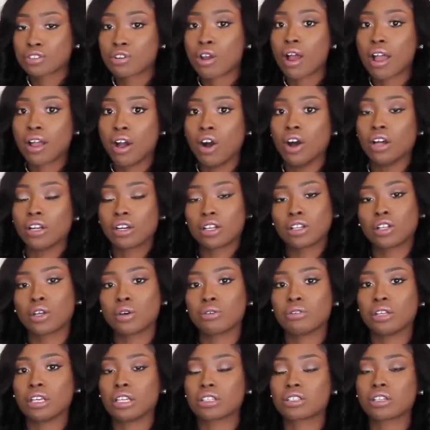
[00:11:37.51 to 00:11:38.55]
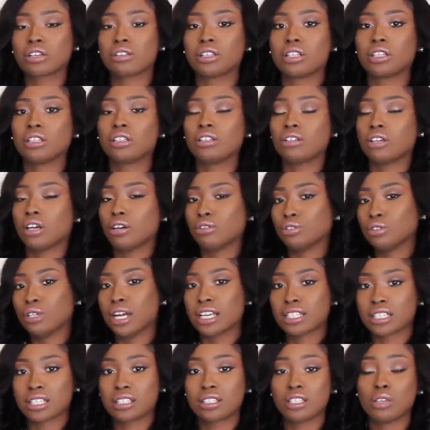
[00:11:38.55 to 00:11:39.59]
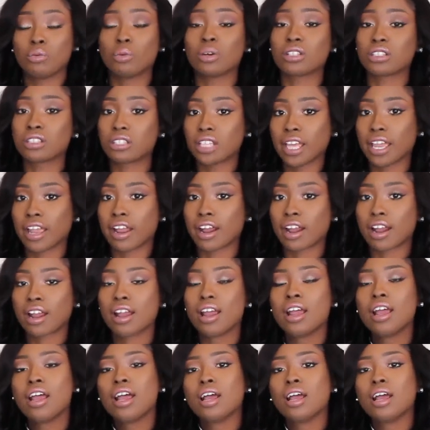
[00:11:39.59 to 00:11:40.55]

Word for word: try on clothing so that, you know, you guys can see what's there.